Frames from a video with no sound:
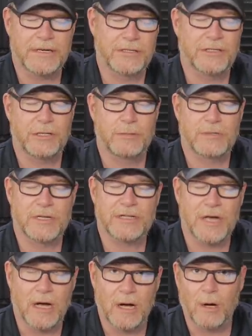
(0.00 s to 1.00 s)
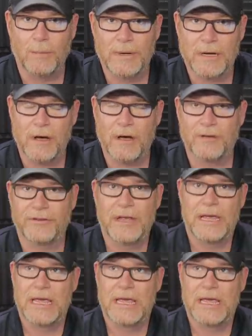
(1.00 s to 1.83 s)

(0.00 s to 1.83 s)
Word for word: consumes us all. Because